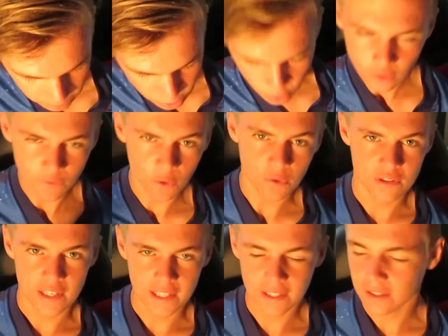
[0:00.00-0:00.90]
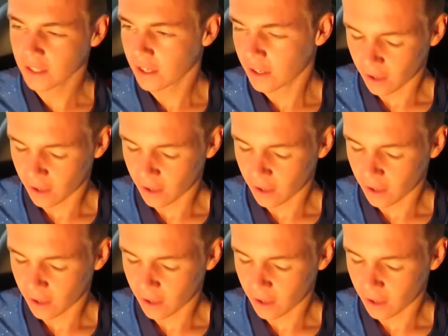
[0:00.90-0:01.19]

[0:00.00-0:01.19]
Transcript: I'm sure you've all seen it.